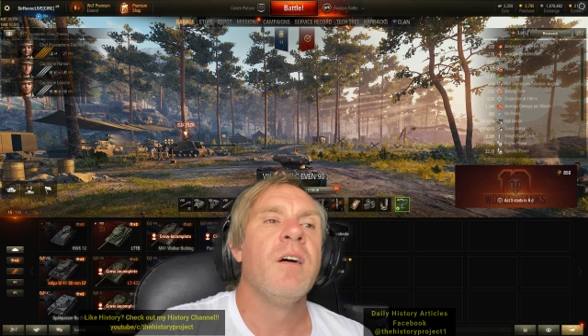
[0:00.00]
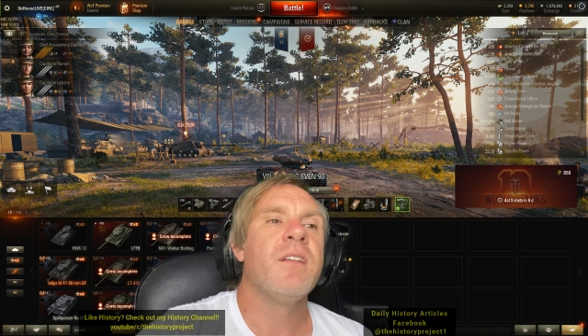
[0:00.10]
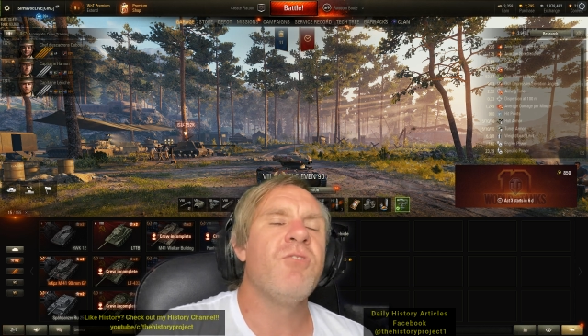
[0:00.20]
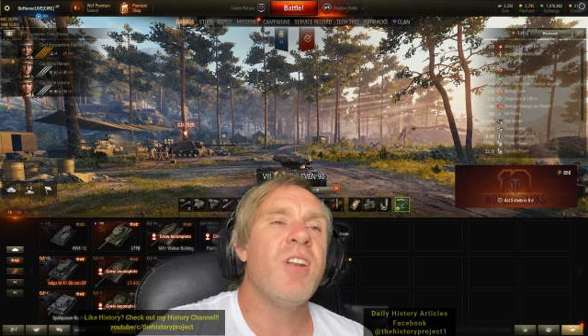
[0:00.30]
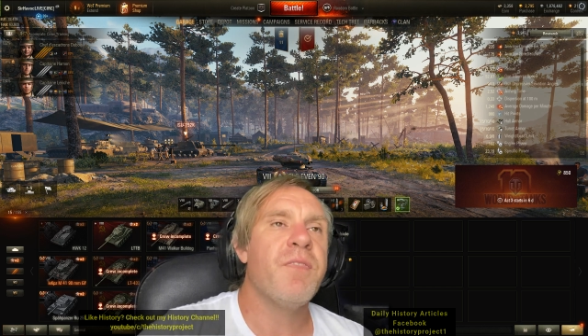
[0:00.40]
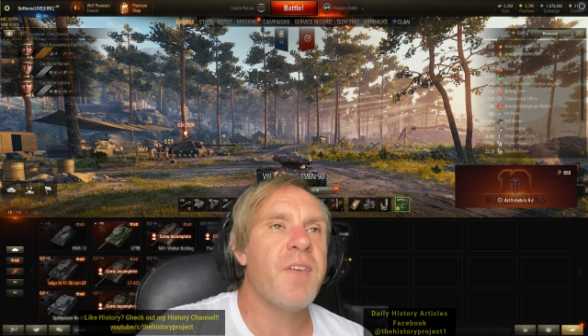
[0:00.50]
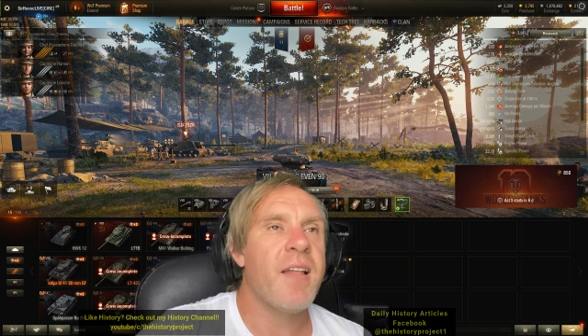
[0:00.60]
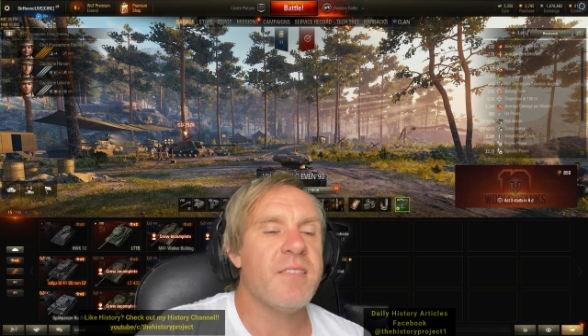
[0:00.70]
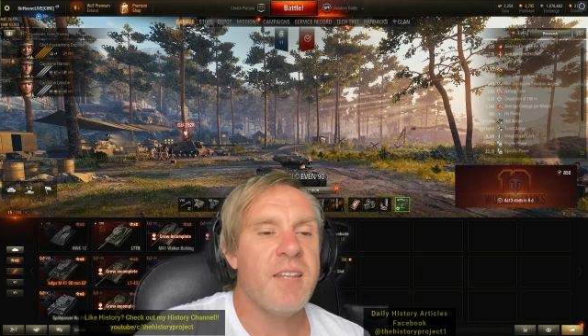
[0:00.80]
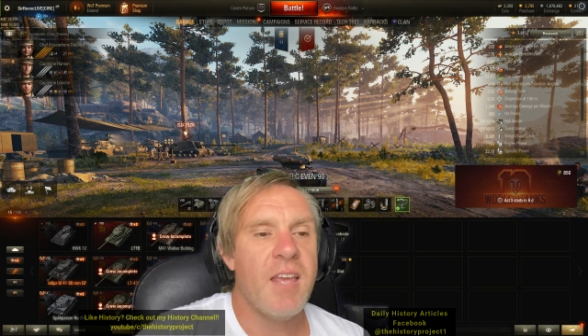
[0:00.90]
I didn't really
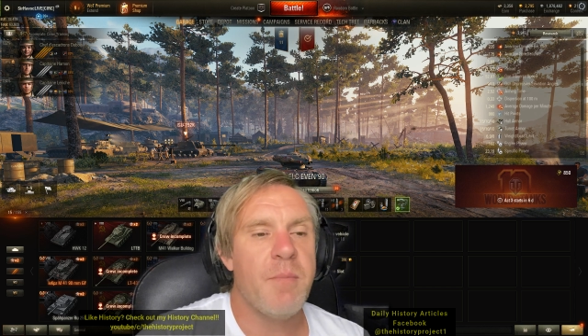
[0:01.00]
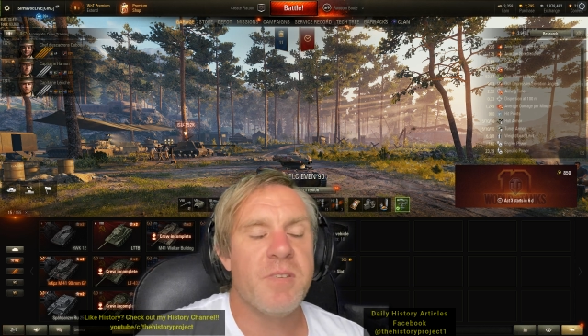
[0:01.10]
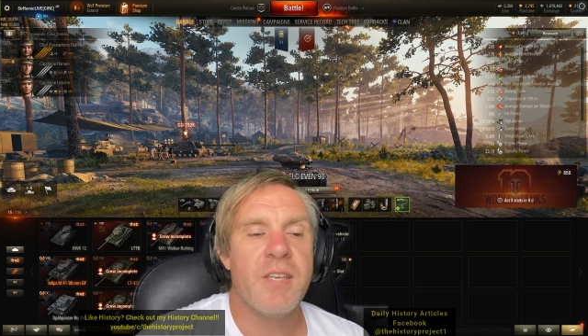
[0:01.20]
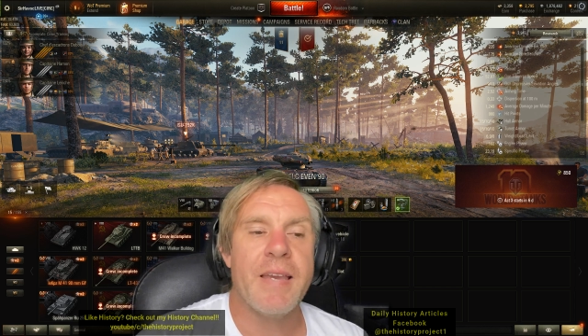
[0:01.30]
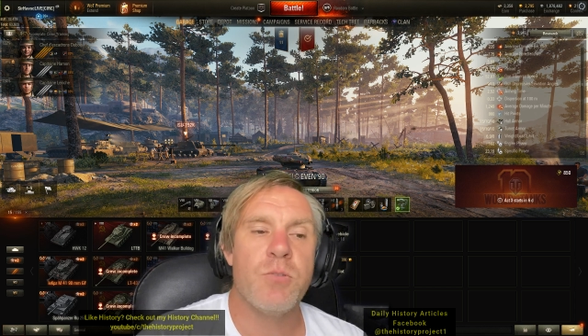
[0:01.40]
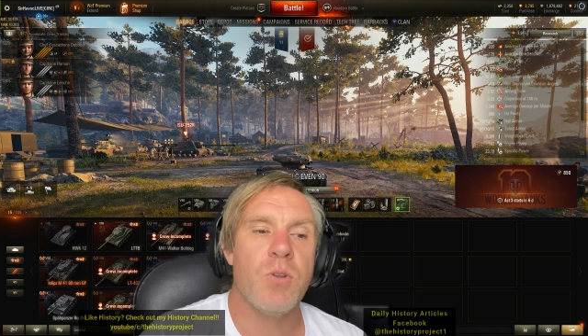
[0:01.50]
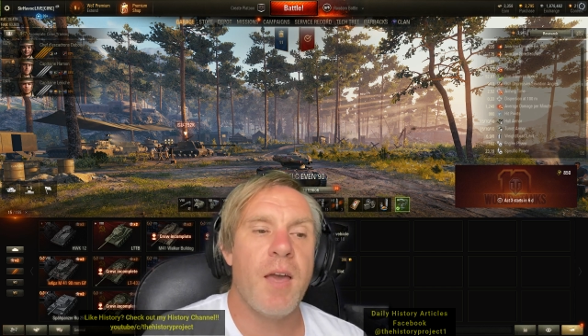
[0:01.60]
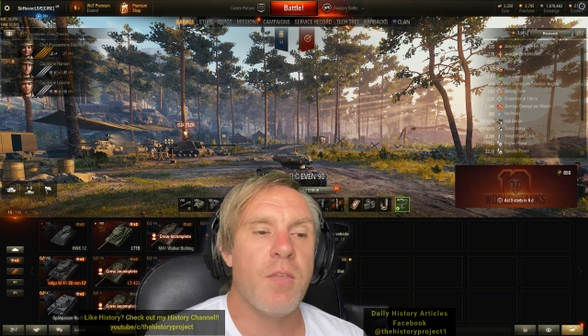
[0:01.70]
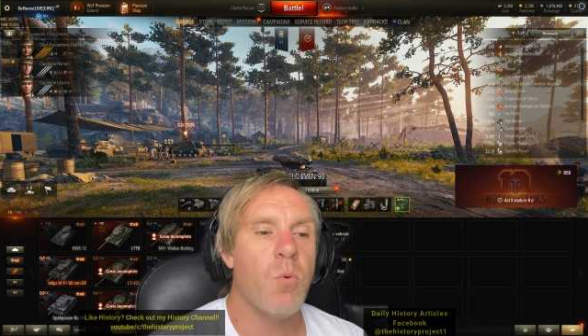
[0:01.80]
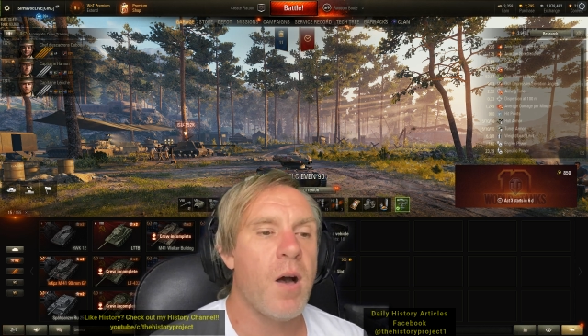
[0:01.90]
fancy the M60 or the
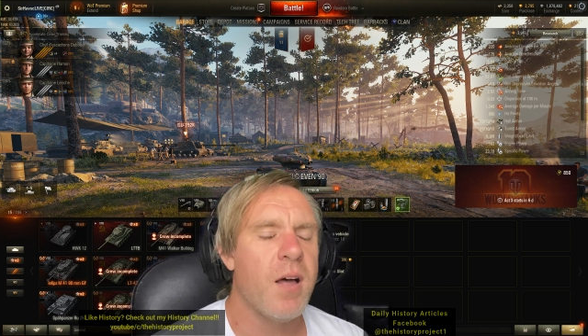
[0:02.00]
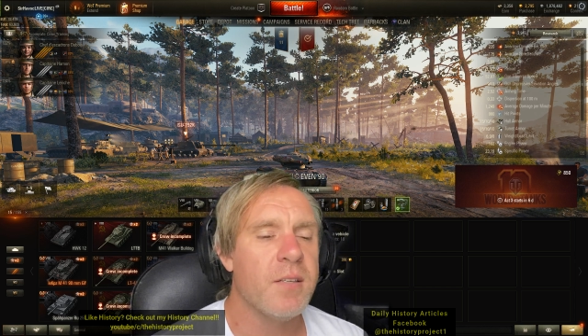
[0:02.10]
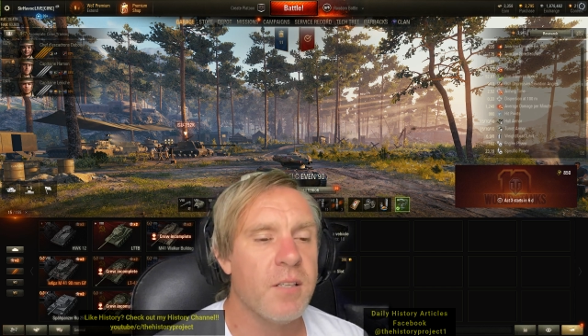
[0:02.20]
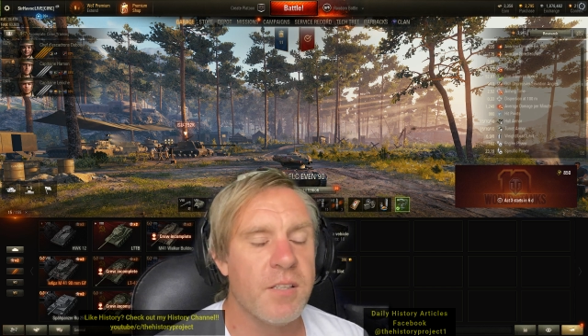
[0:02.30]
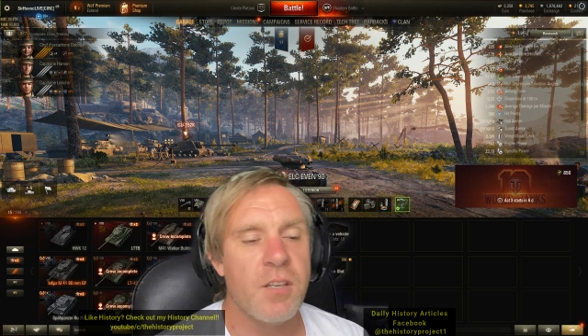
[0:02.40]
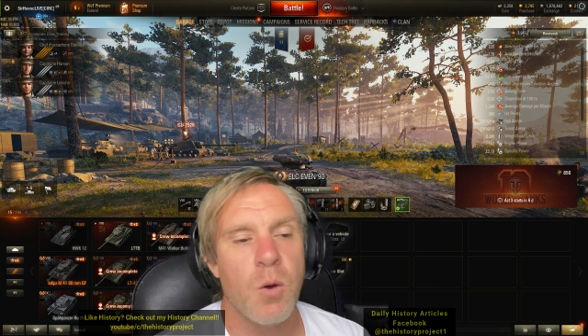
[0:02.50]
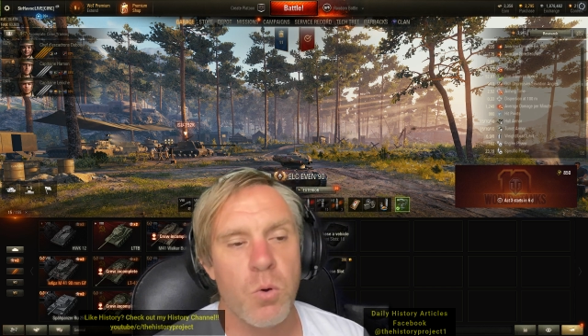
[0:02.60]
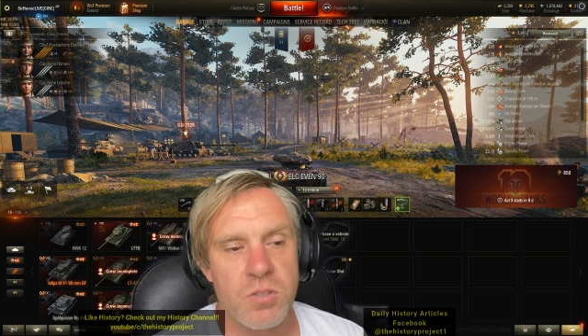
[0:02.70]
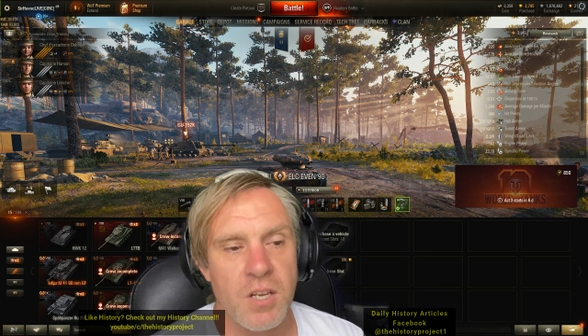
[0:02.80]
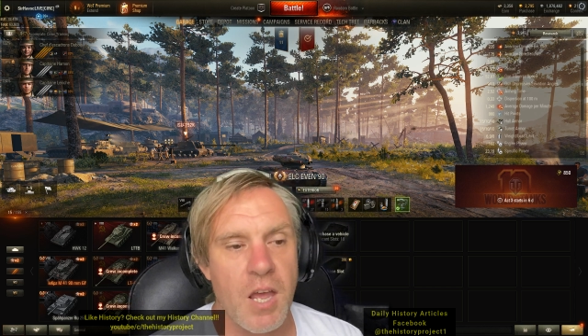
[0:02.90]
other one, and I didn't know
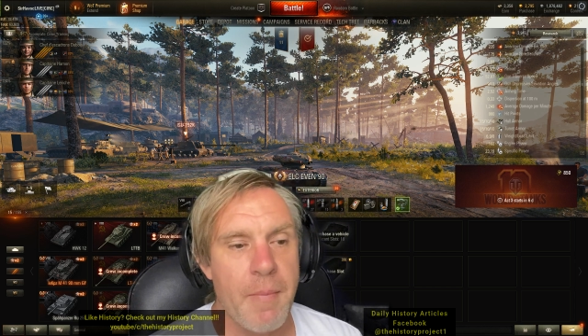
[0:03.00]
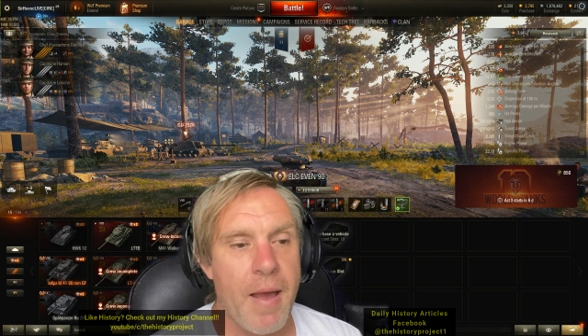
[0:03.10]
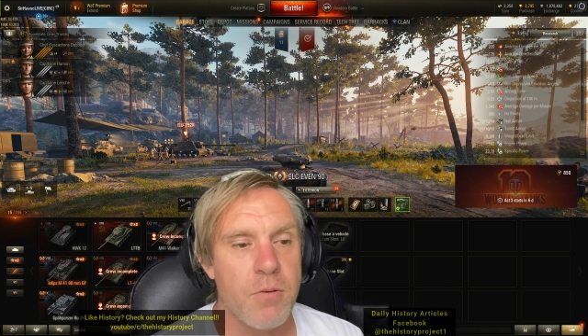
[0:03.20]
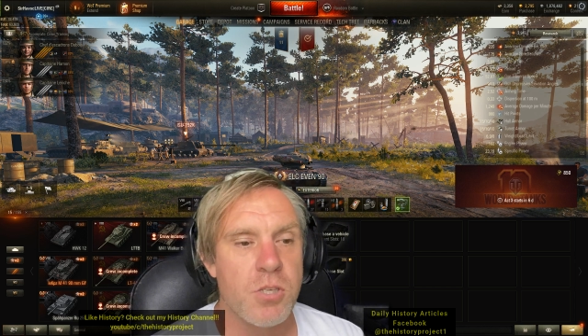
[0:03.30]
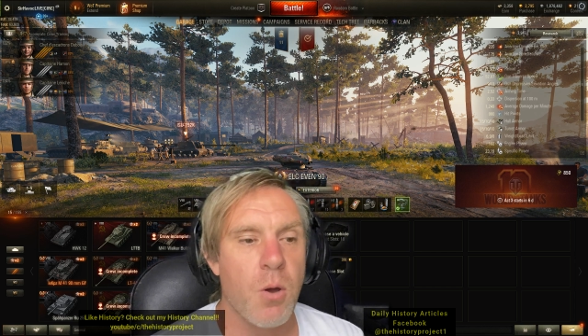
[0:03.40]
what's going to come out.